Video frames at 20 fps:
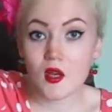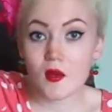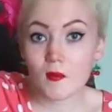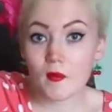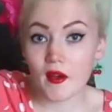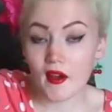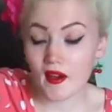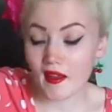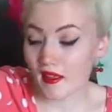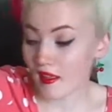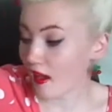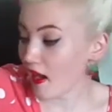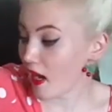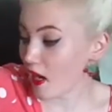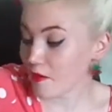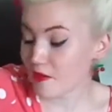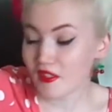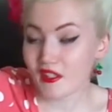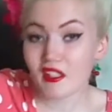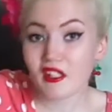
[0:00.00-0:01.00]
But I
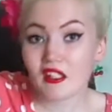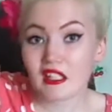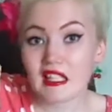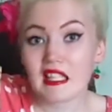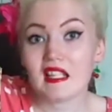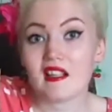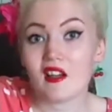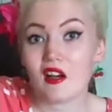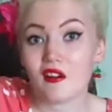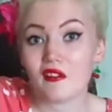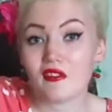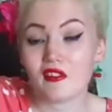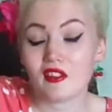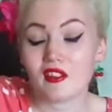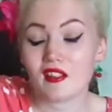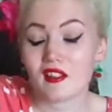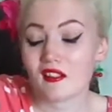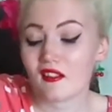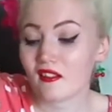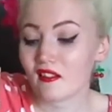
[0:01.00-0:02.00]
absolutely love
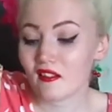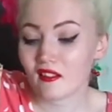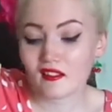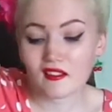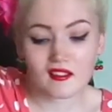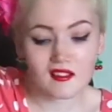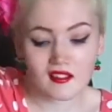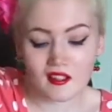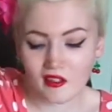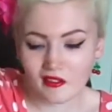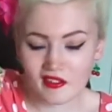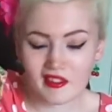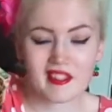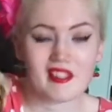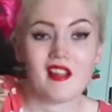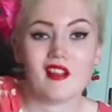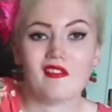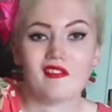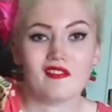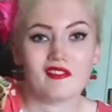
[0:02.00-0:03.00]

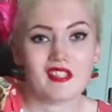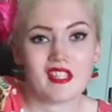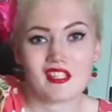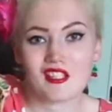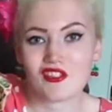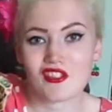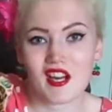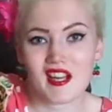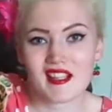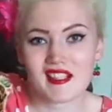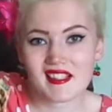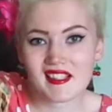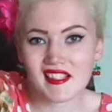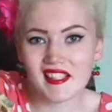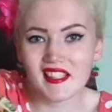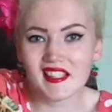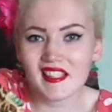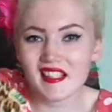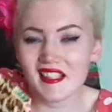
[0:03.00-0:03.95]
this dress.